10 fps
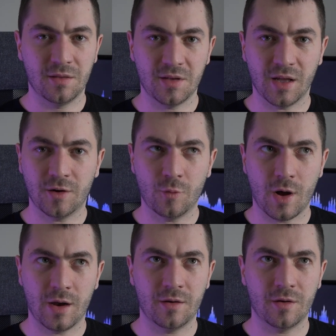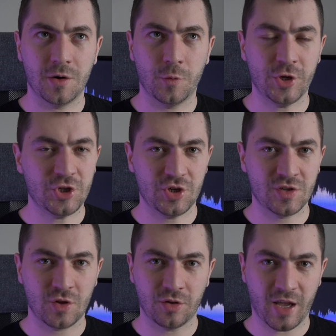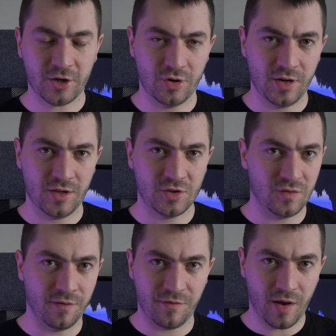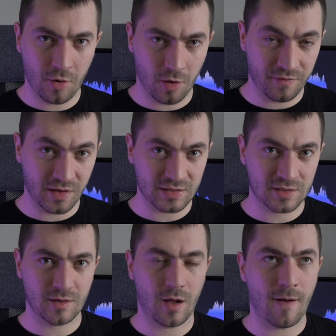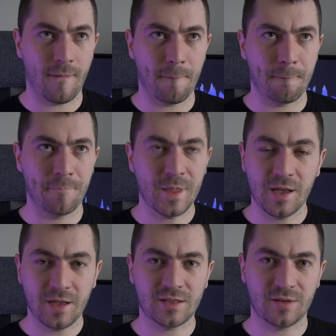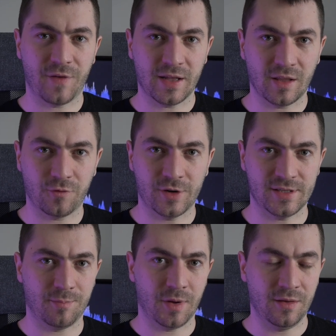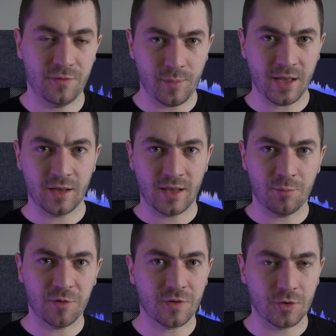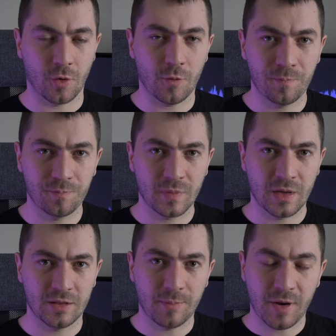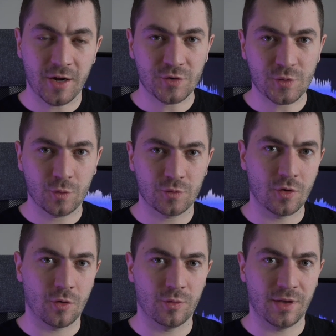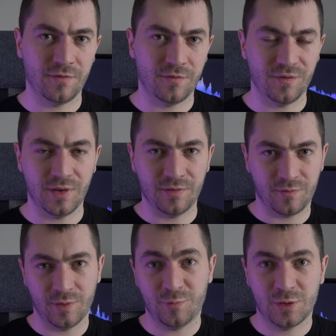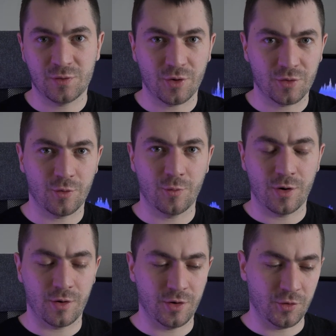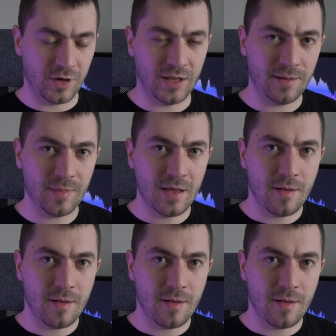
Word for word: The other one, which is not actually very obvious, um, is the fact that, for example, if you make a game with Godot, the players won't know if, if, if it's Godot or Unity,